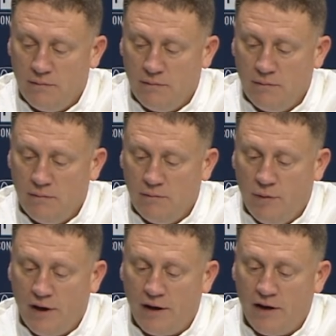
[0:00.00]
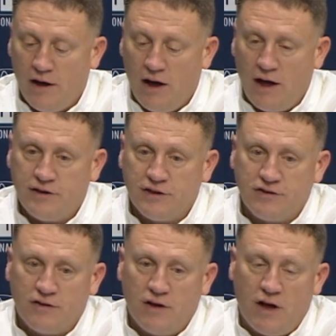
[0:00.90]
But
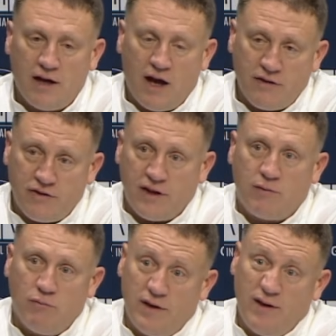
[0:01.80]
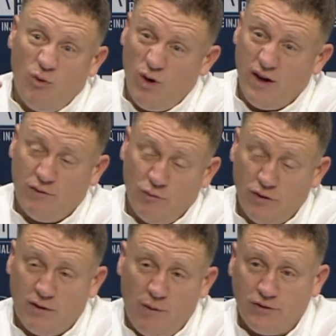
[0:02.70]
I think what the
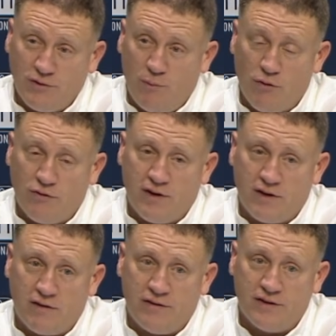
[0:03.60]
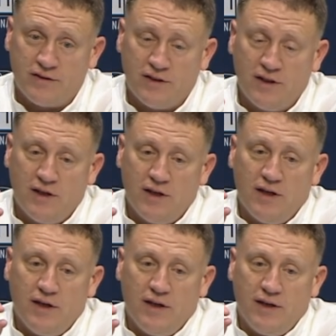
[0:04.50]
most important thing of is
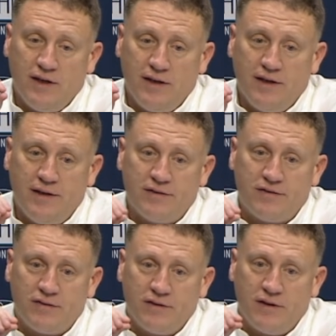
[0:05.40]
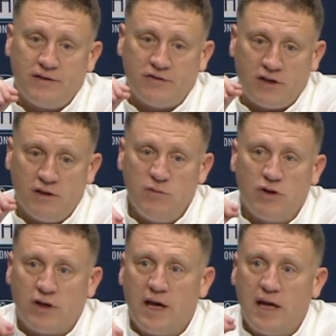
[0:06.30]
it's
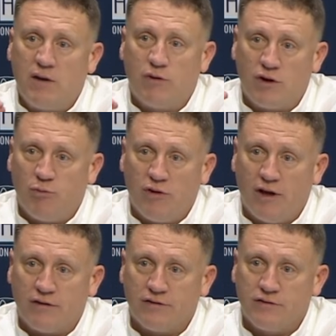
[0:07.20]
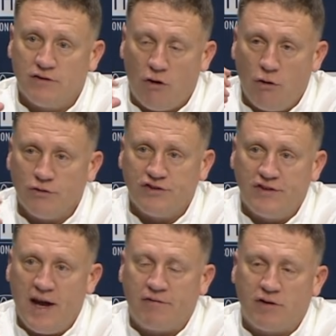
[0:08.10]
communicating with your players, the whole staff
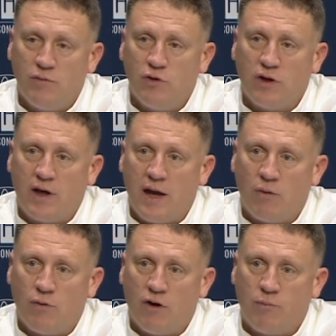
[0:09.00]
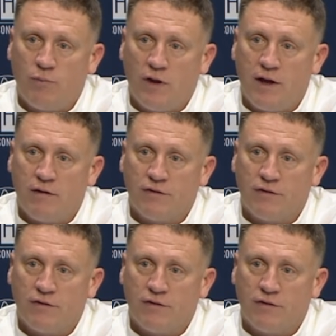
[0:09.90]
communicating with our players,